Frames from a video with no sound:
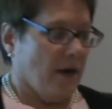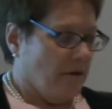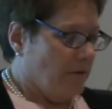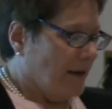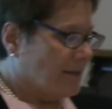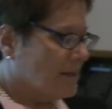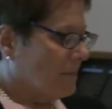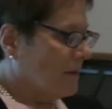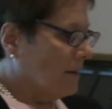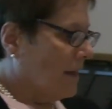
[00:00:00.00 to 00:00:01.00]
might read
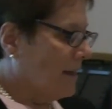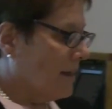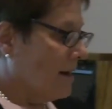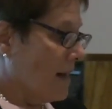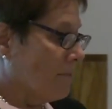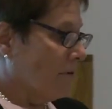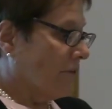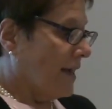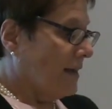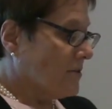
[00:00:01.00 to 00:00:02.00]
something like, in a number
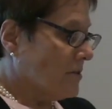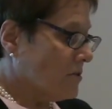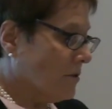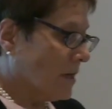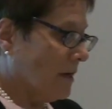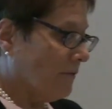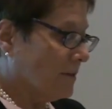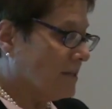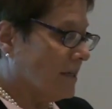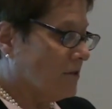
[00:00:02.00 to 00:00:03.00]
of cases, her
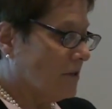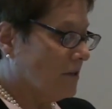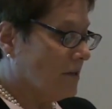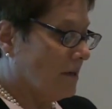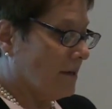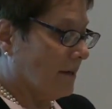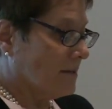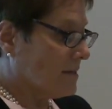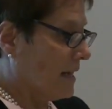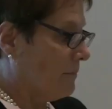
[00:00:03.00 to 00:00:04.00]
careful attention to detail
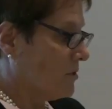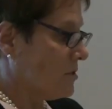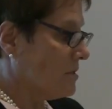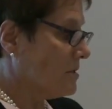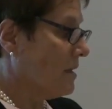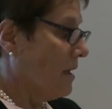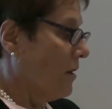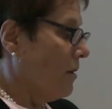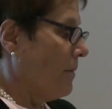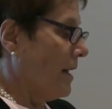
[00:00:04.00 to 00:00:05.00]
establishes
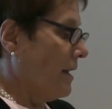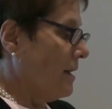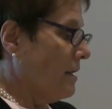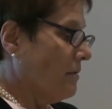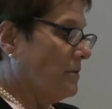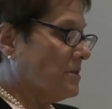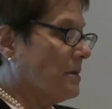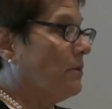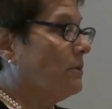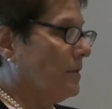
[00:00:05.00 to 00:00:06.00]
Hermione as
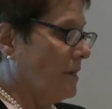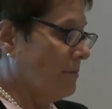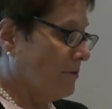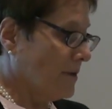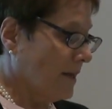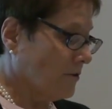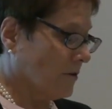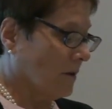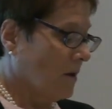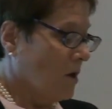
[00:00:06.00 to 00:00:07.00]
someone with leader
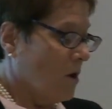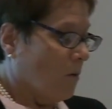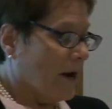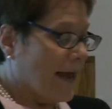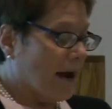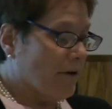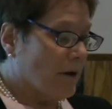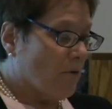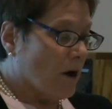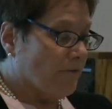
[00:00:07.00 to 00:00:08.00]
potential. When Harry
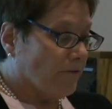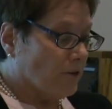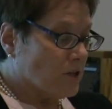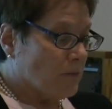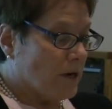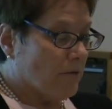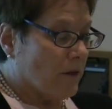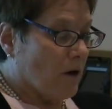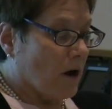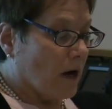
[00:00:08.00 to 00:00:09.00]
and Ron first meet her on
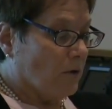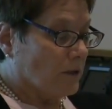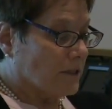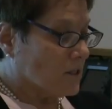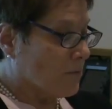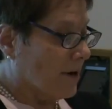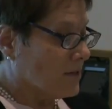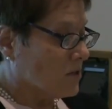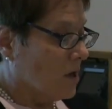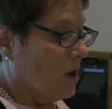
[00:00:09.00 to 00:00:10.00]
the Hogwarts
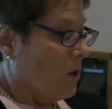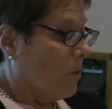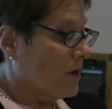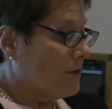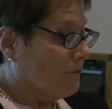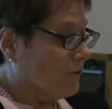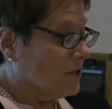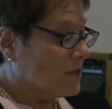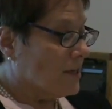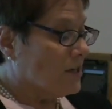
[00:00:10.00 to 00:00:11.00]
Express, one of the
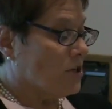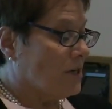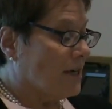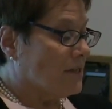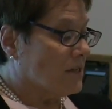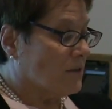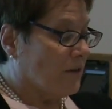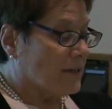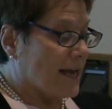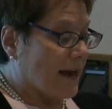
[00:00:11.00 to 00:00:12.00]
first things she does is
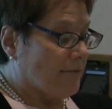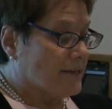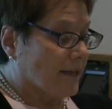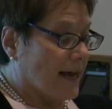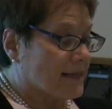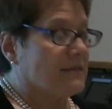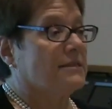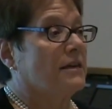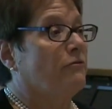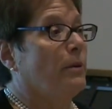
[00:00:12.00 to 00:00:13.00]
fix Harry's
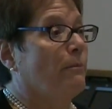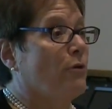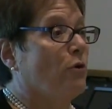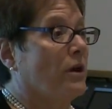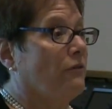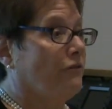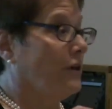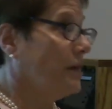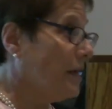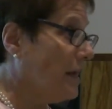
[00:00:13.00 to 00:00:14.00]
glasses that have been broken for
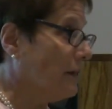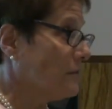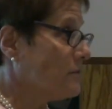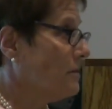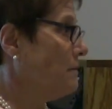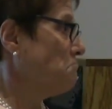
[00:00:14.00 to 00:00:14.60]
years.